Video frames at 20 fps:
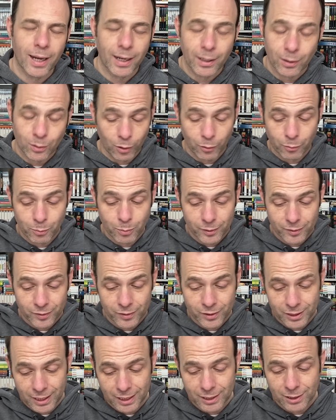I love
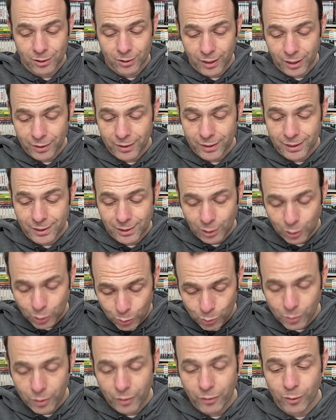Possessor. I think it's a
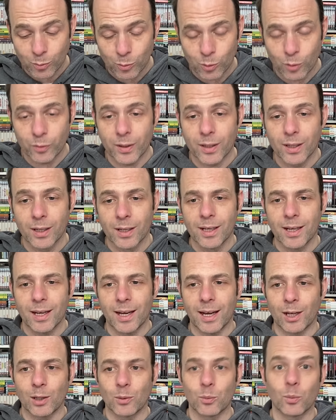terrific movie
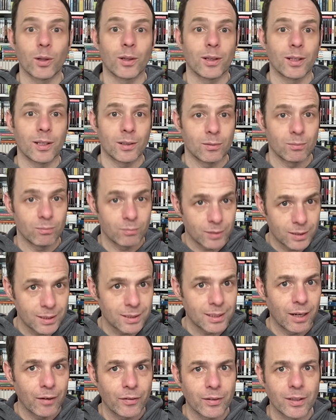and one that
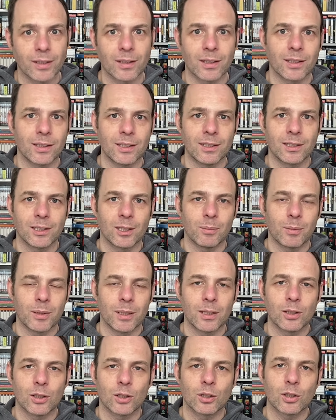definitely needs to
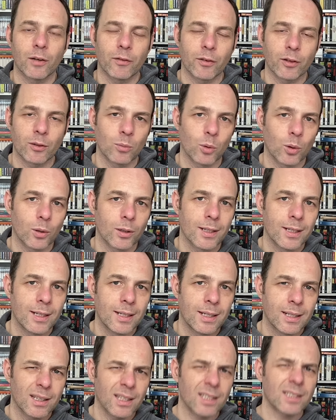be discovered more.
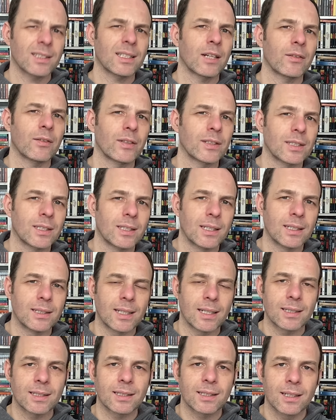Let's dive into the
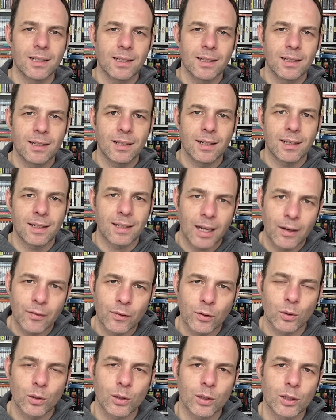disc and have a
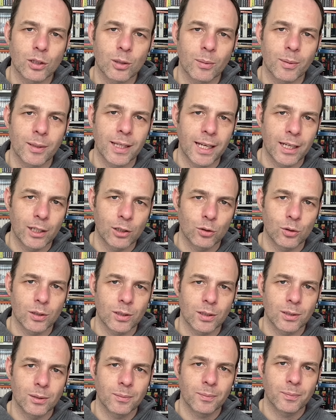look at some of the
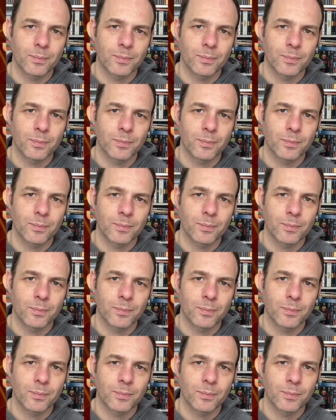extras.